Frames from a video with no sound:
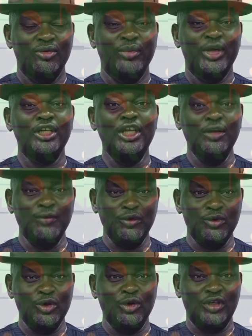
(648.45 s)
But
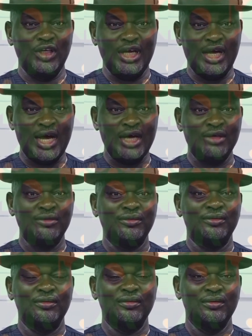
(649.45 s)
even though they have
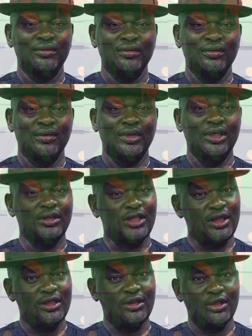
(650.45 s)

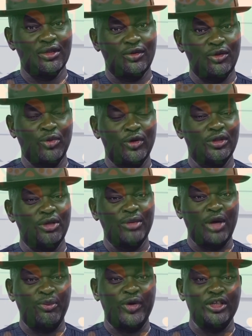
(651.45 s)
intelligence report, in
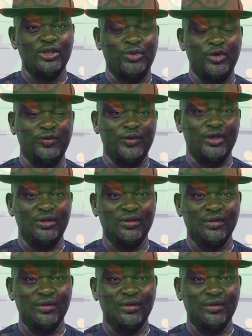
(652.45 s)
my press briefing,